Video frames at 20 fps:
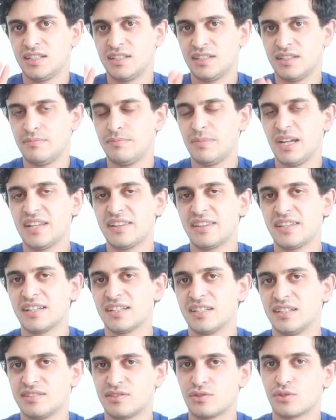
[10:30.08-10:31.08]
the main
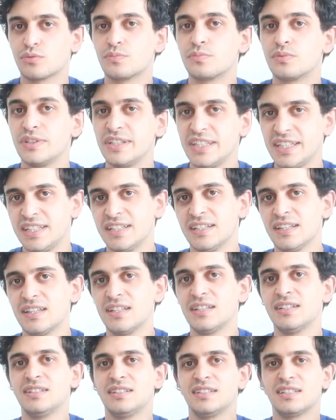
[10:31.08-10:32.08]
thing is to
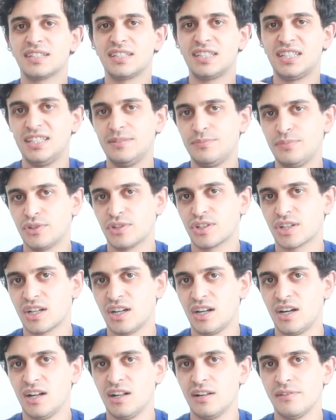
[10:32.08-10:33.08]
breathe, keep your
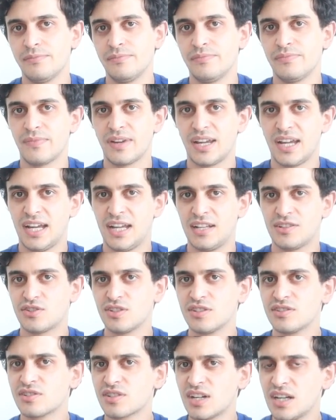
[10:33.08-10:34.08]
calm, and
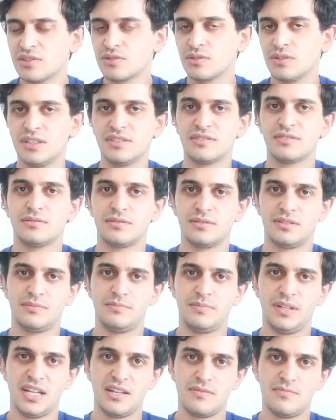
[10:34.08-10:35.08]
just try to listen to the
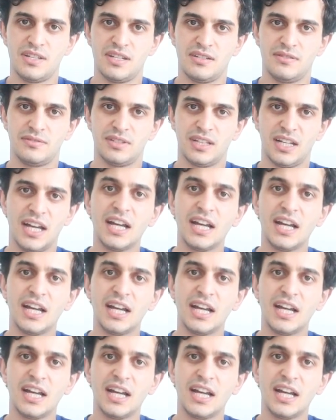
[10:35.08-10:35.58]
baby.